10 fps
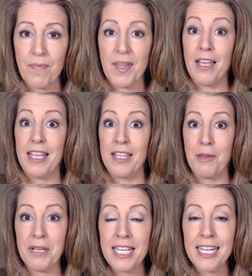In the
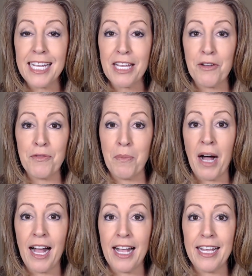beginning of
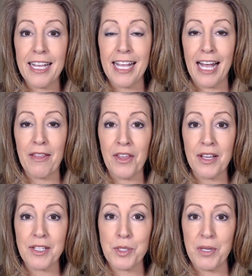my
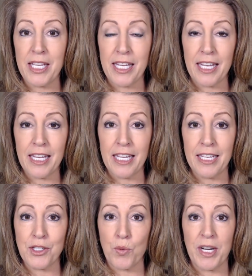Catholic speaking
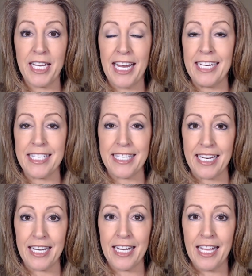in
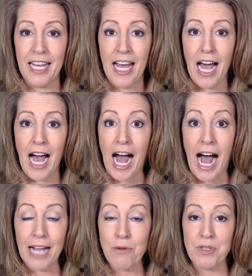2018,
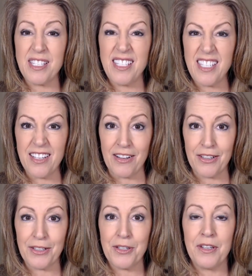I was still
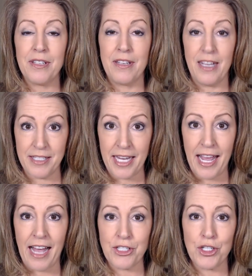
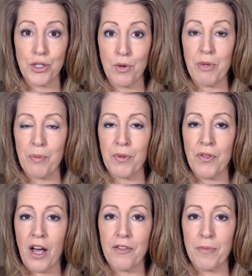attached to what people
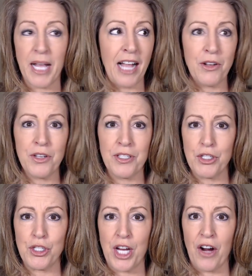thought of me. I couldn't
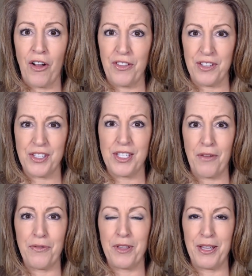share all this
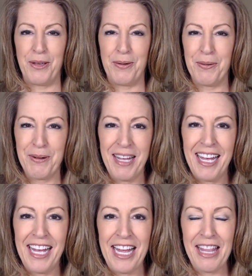stuff with you.
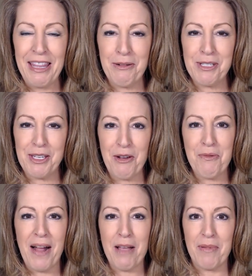There was no
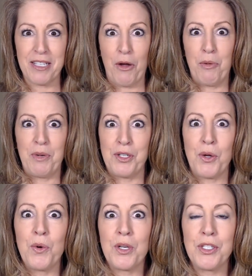way, because I would be
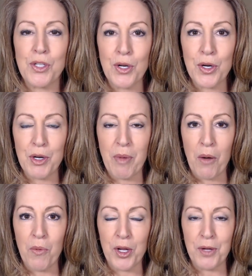so concerned about
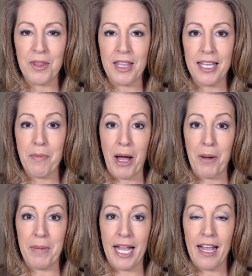what you would think about me.